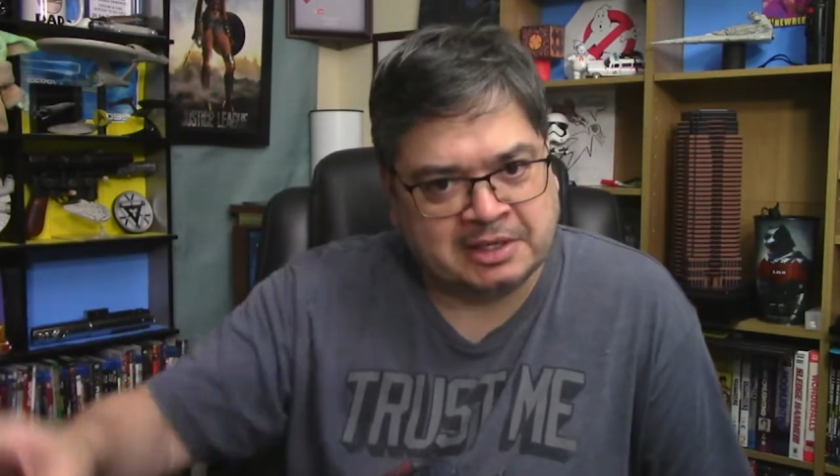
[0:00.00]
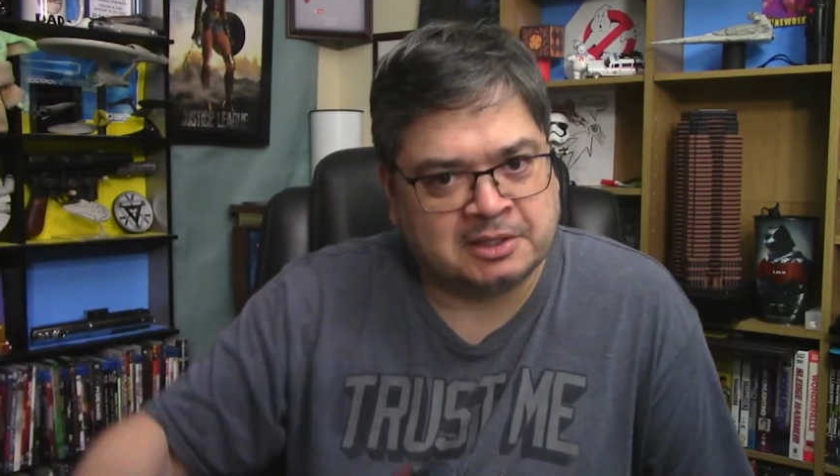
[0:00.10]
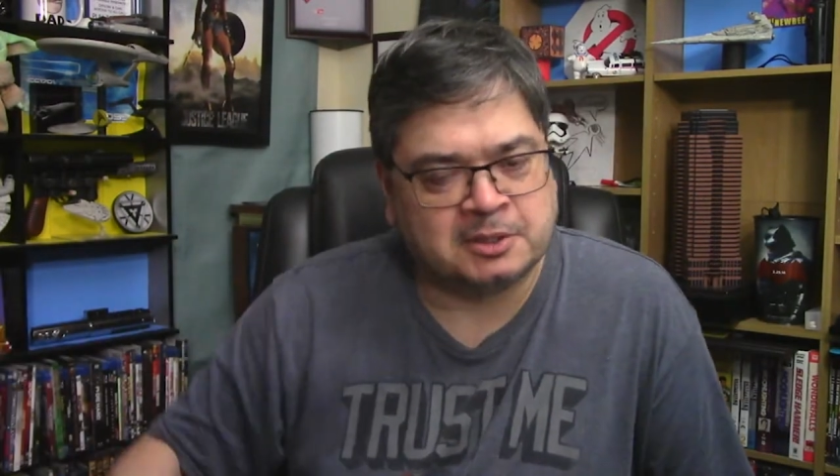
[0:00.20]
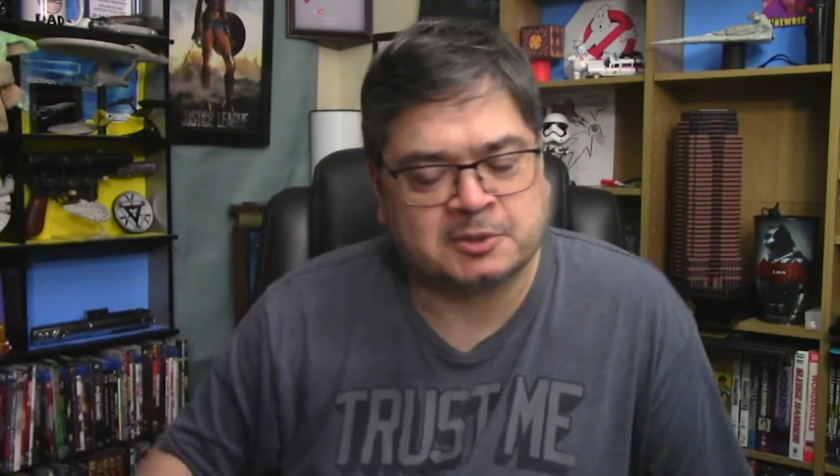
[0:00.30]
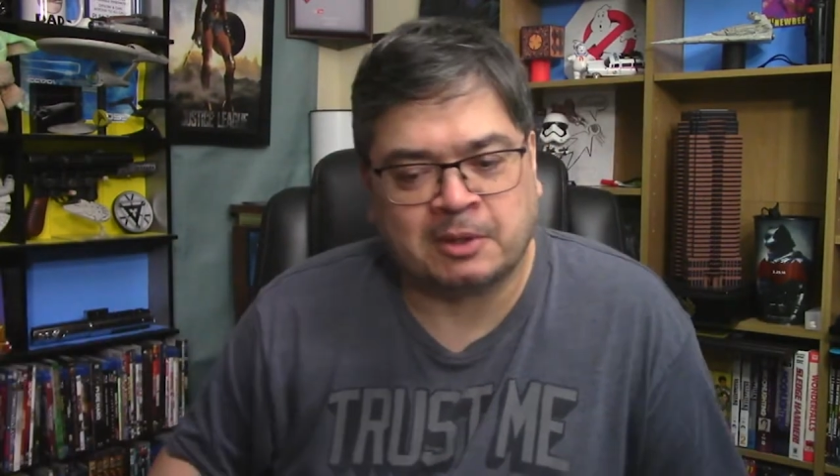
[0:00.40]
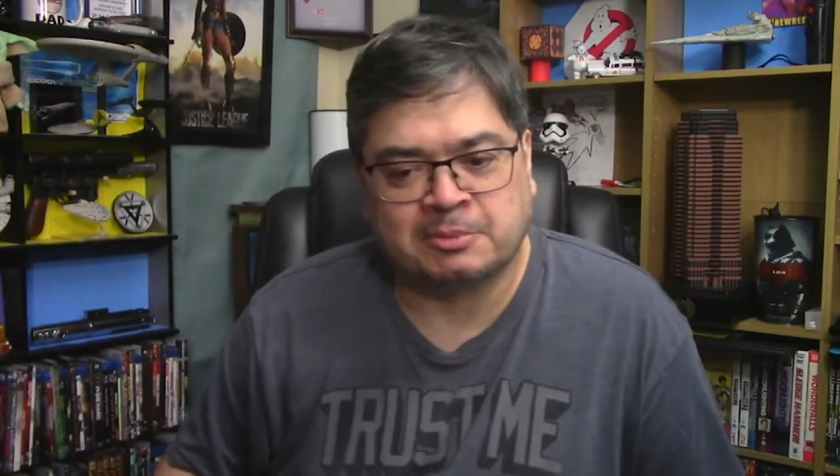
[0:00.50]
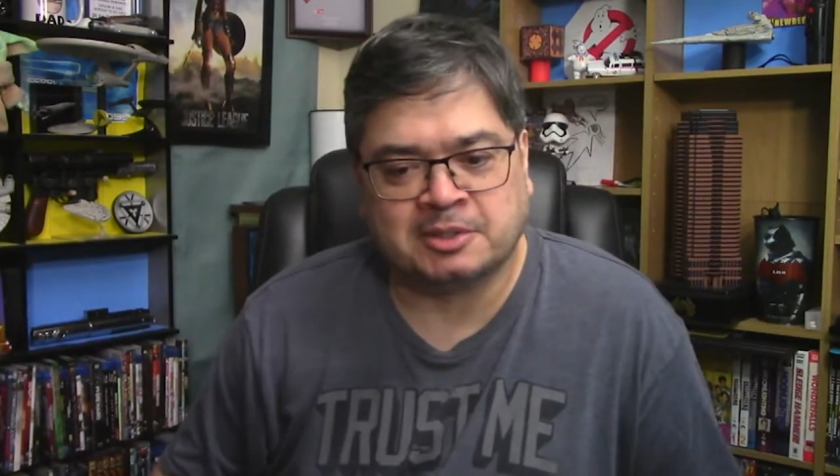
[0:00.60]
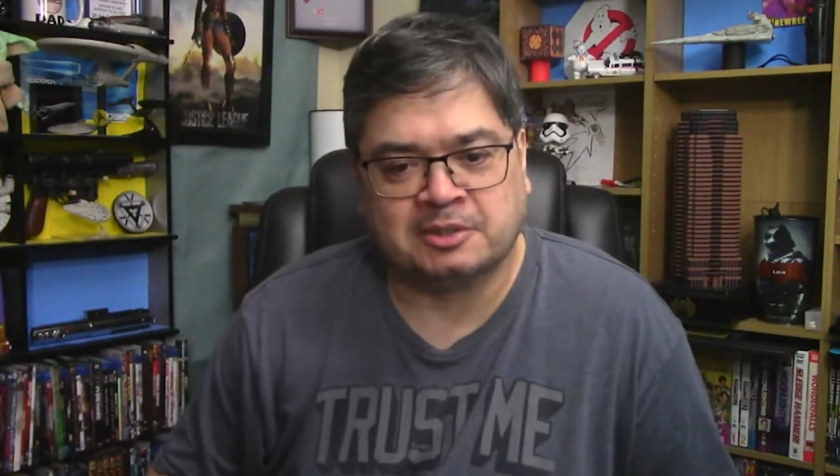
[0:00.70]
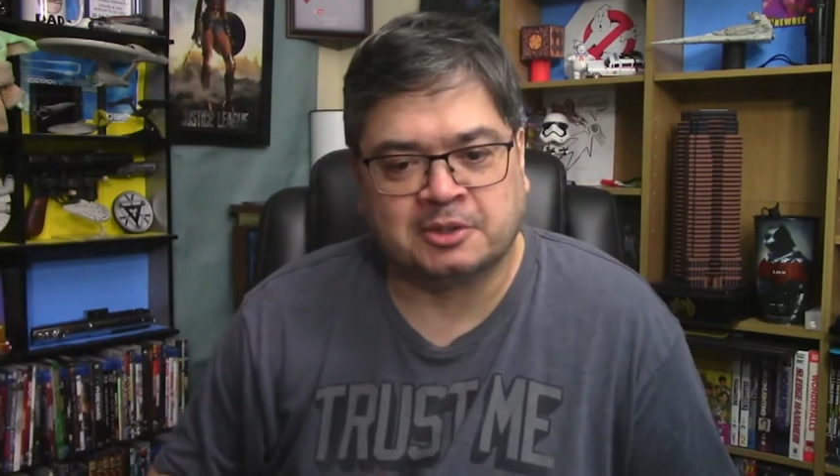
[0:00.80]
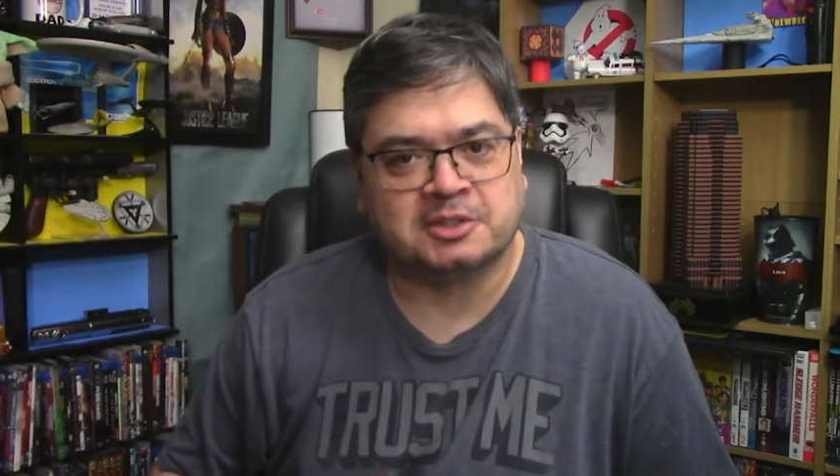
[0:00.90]
in the description.
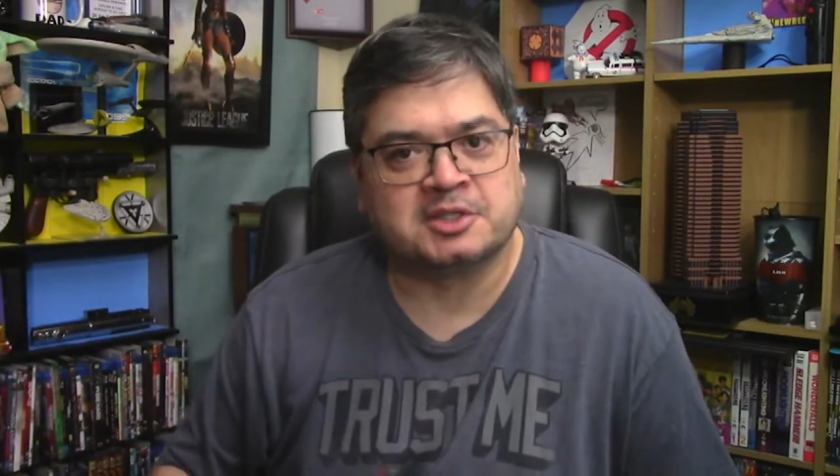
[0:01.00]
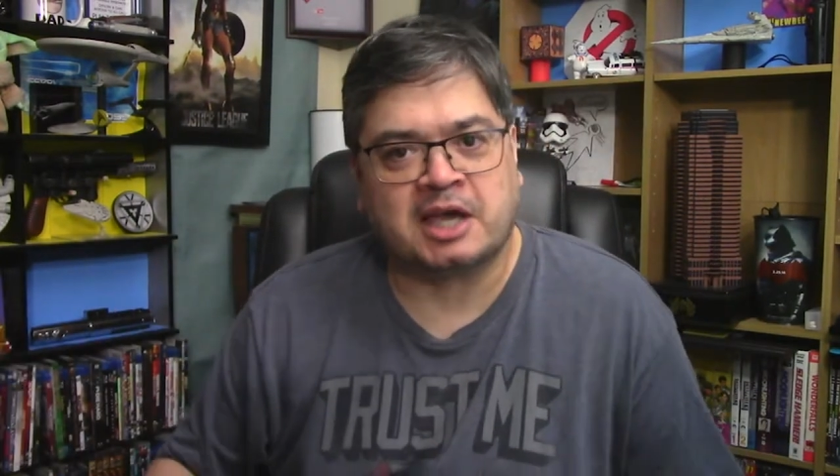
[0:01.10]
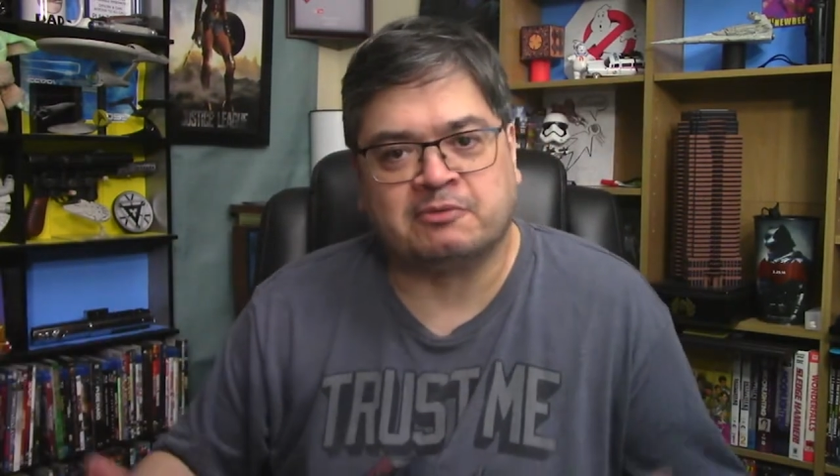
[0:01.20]
You can decide for